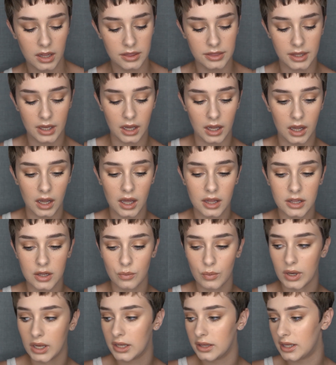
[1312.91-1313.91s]
The other
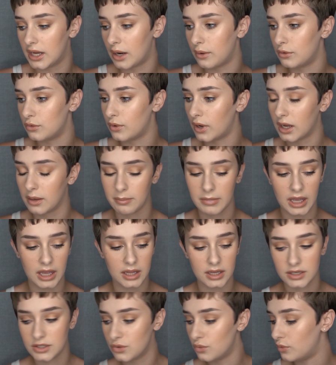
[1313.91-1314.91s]
one that I would
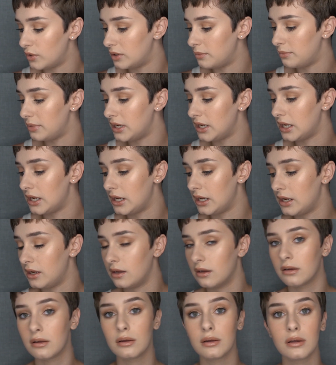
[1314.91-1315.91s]
recommend would be